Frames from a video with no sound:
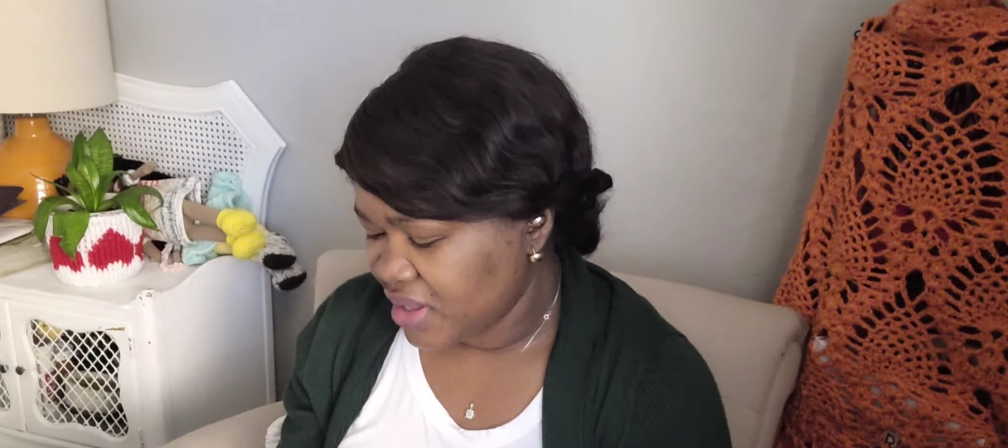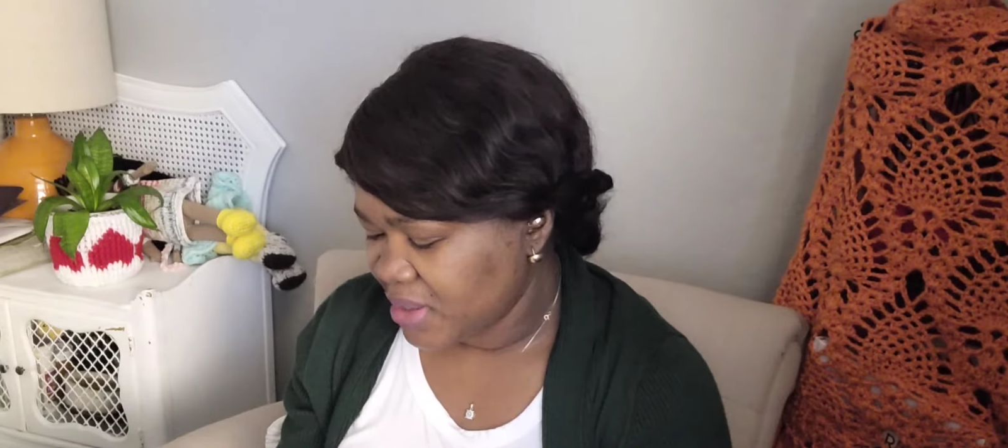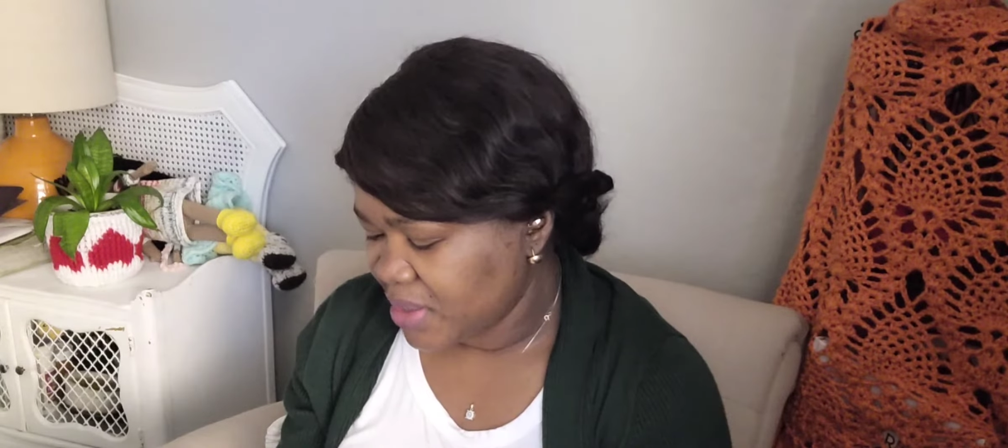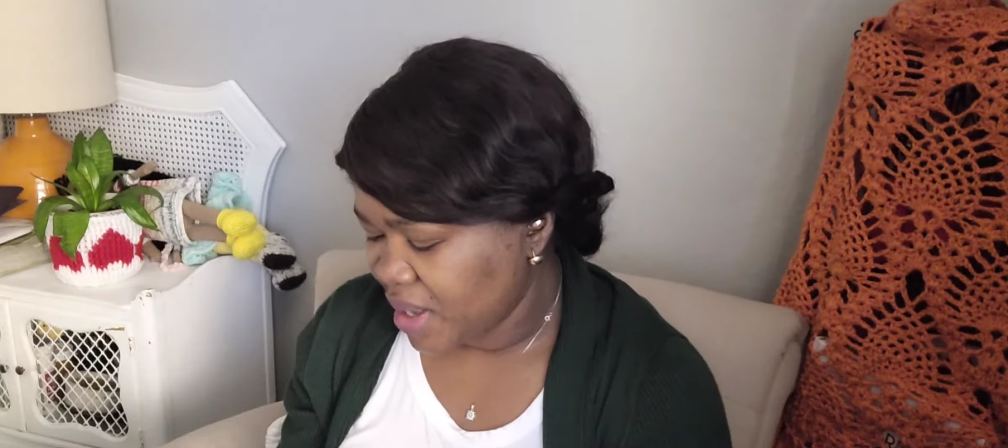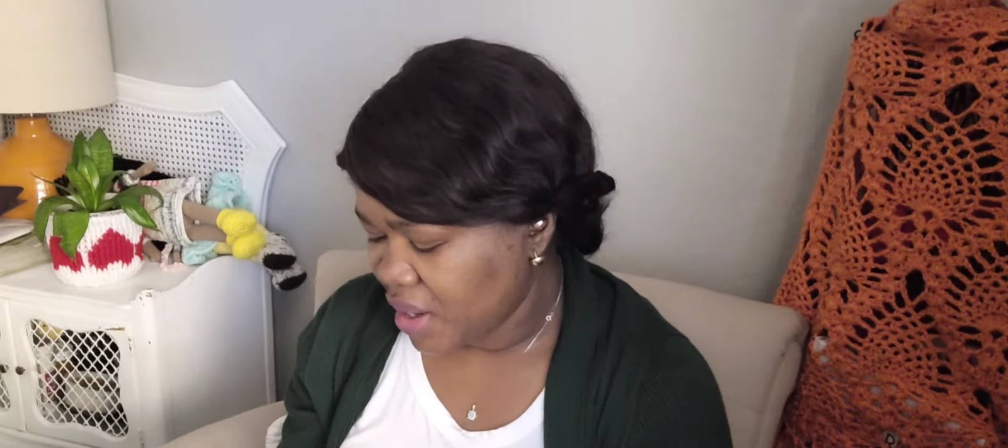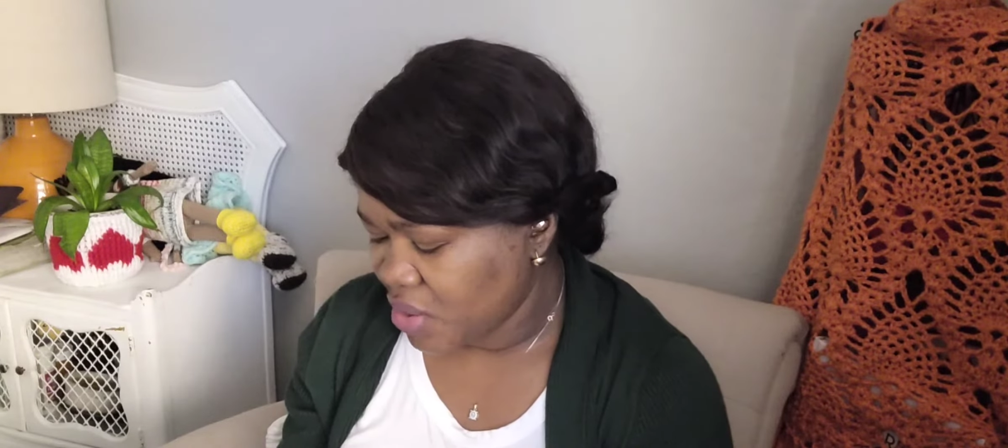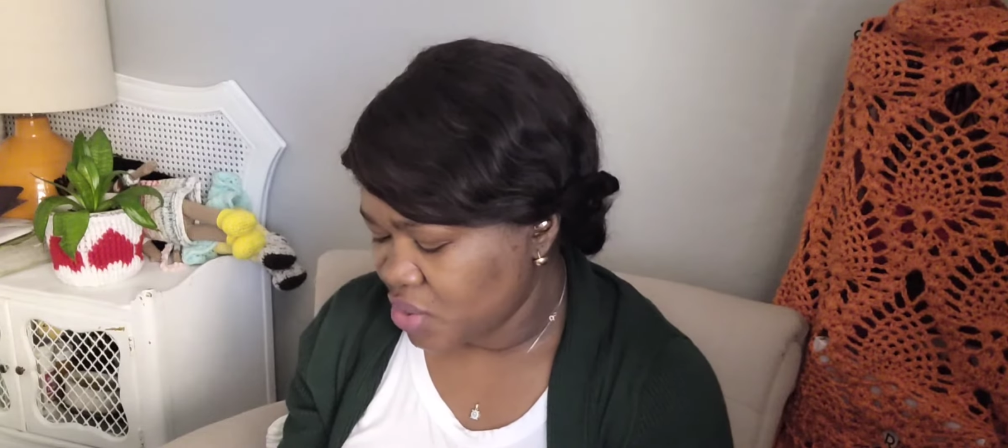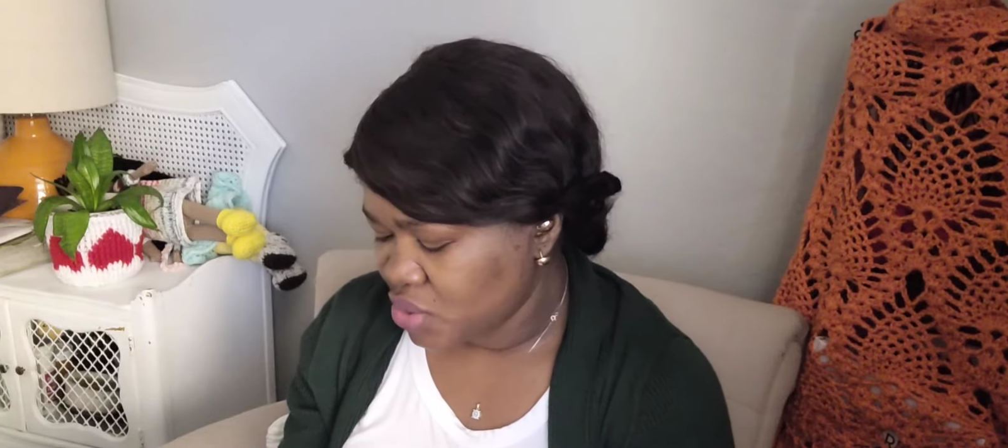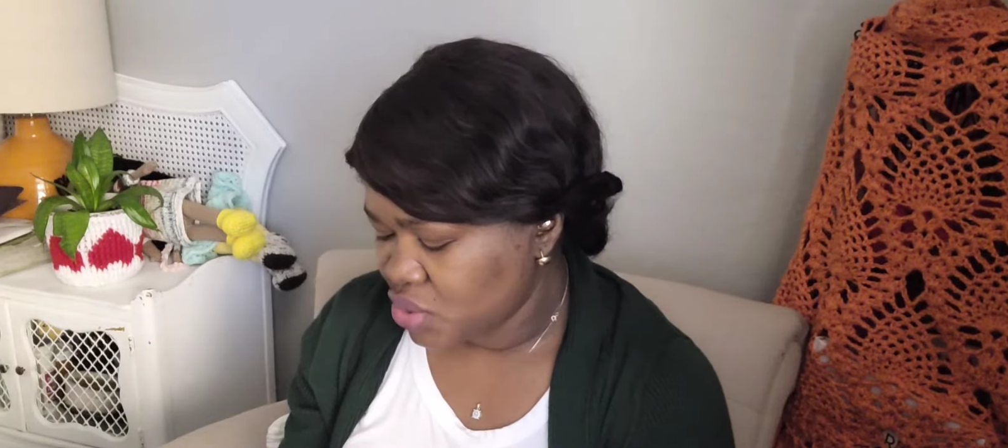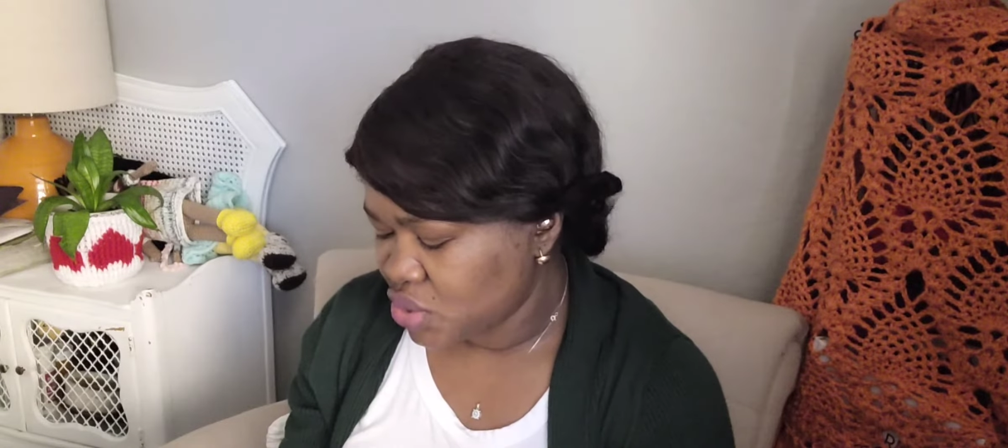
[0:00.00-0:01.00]
the pattern
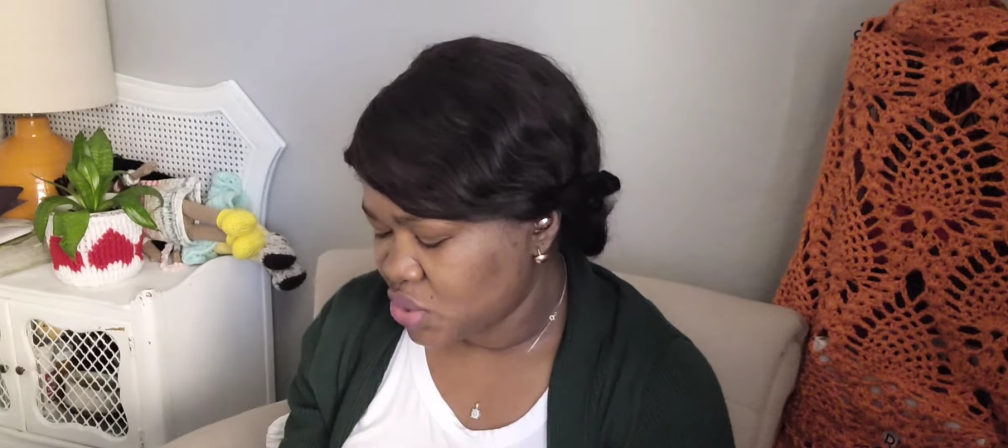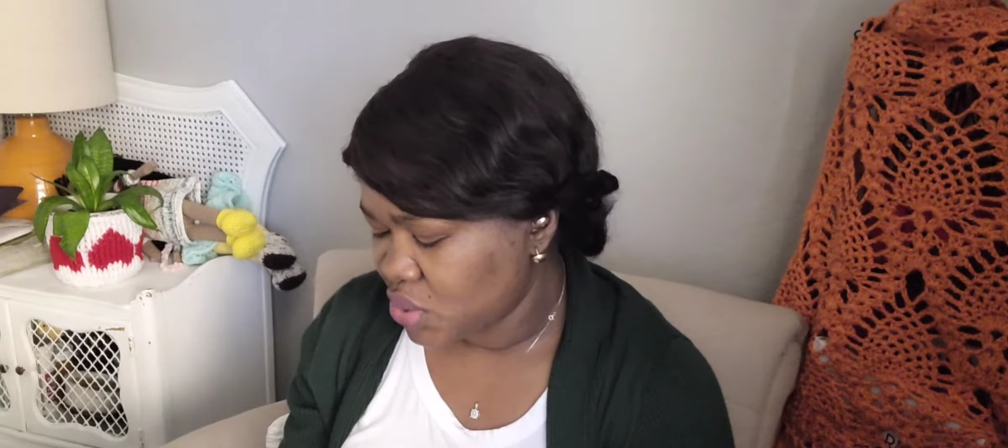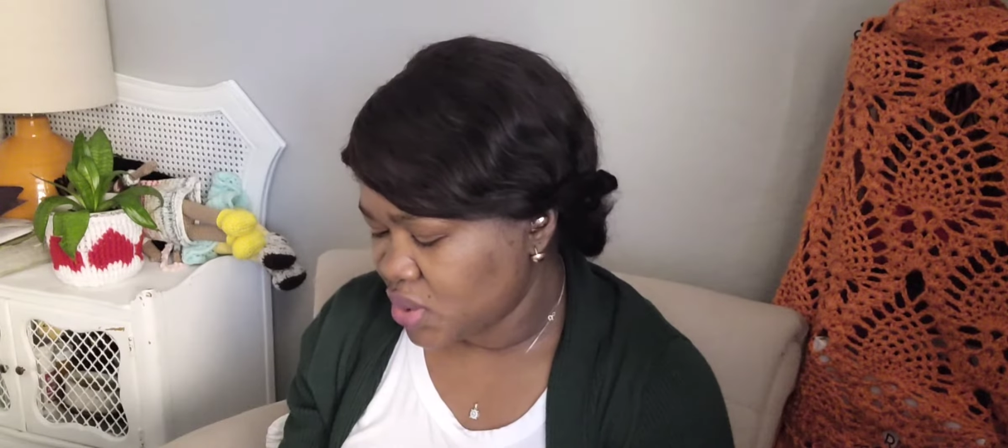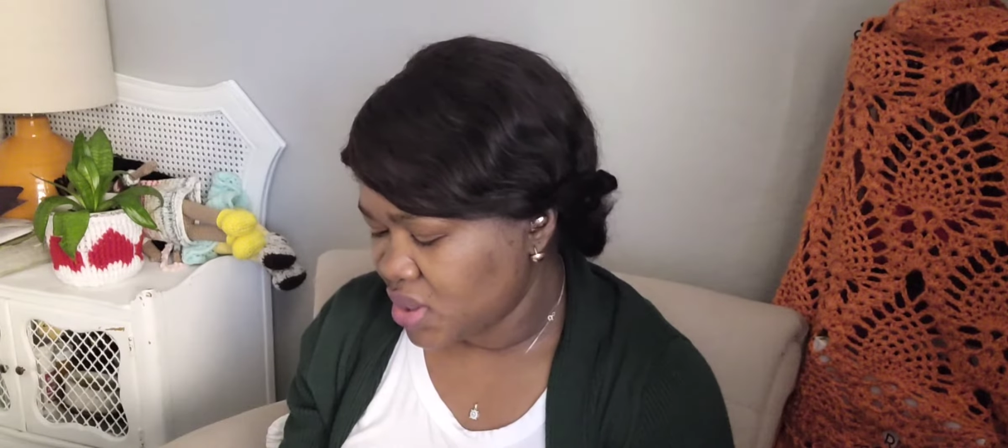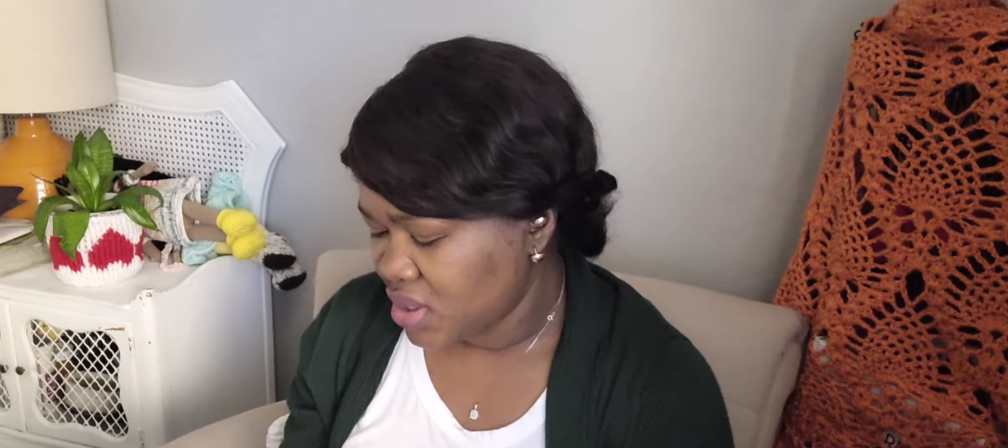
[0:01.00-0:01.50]
to show